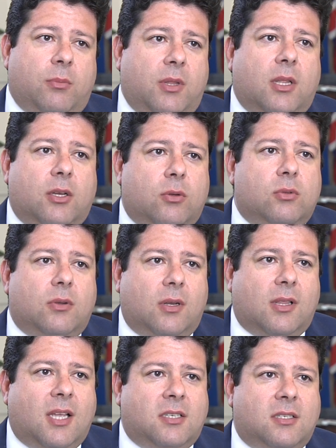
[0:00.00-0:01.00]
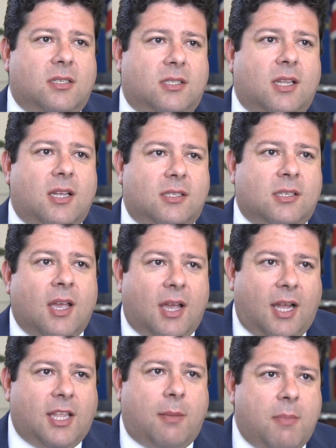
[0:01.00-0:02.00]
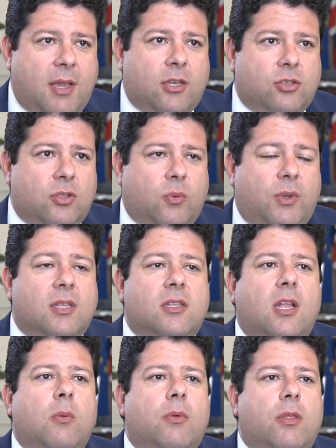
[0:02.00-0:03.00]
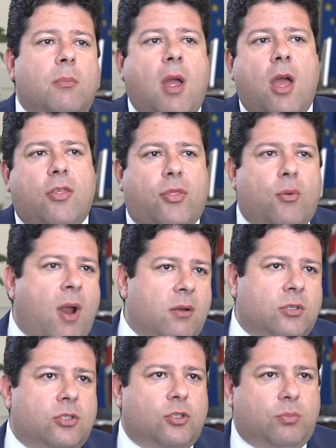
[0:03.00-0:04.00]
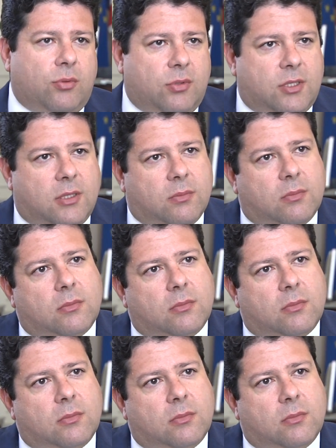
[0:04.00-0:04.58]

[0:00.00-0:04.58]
them in Laguna and Glasses Estates, and I'm making sure that we can deal with them throughout Gibraltar.